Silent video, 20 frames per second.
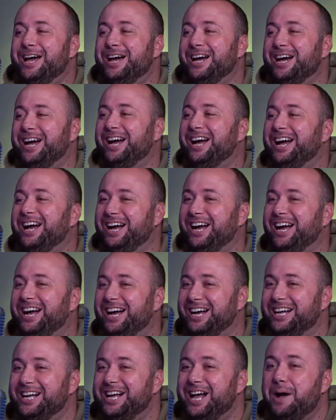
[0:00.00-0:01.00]

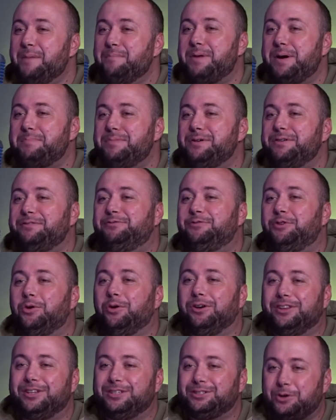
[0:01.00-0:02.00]
But
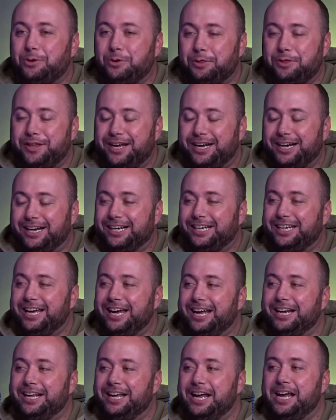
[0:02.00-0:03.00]
before this whole thing,
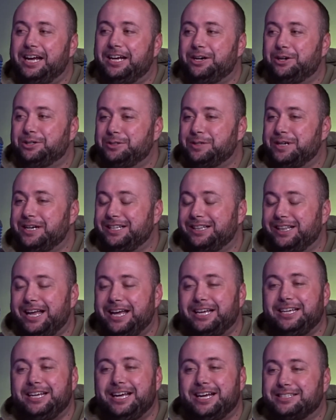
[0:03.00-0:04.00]
again, it goes, it,
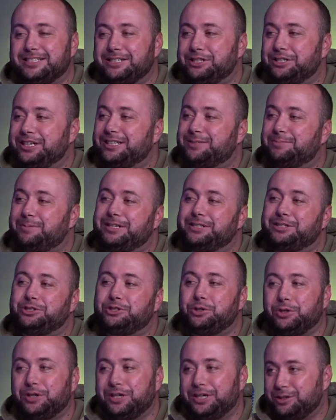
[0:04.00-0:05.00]
like, yes, it takes place
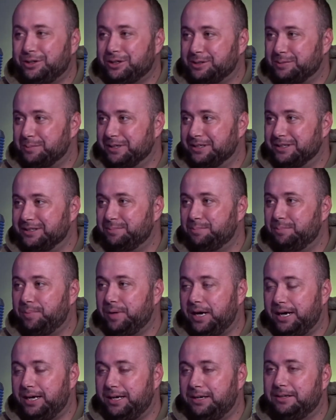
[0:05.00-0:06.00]
during Christmas, mm-hmm.
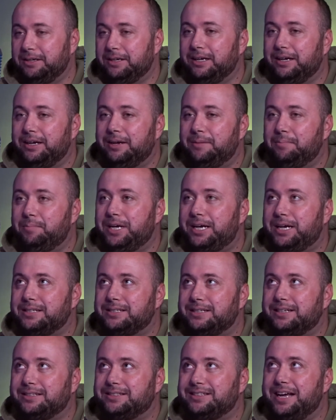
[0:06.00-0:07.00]
but mm-hmm. because
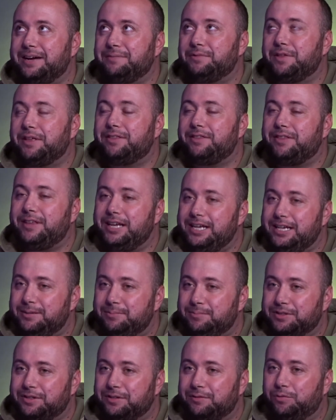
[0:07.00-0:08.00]
it doesn't have the
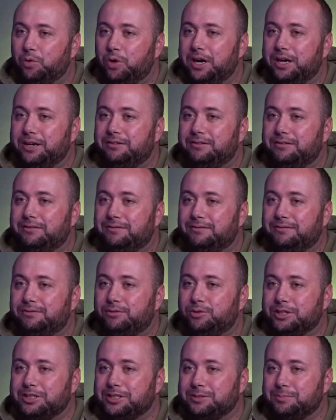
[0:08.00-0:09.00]
themes of what
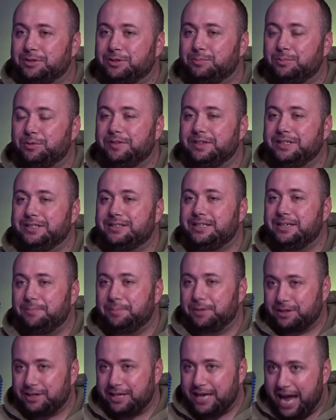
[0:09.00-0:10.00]
Christmas movies
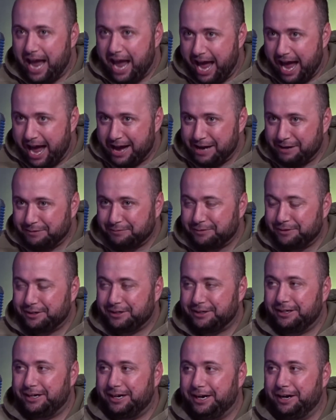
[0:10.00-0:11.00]
typically have
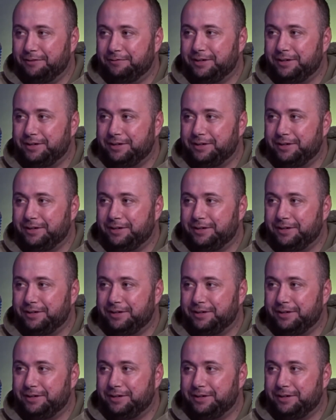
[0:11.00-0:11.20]
of,